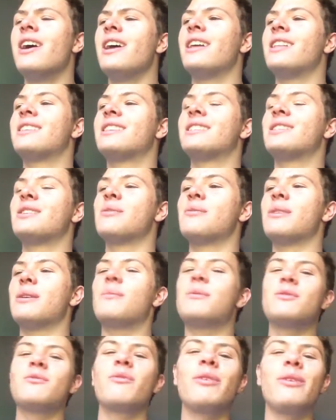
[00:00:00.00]
It
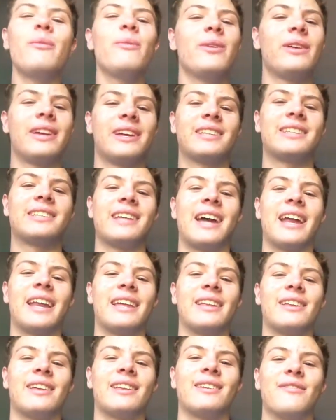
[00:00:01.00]
was really
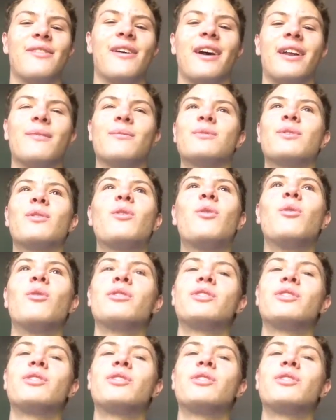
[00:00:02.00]
exciting to find. It was a cool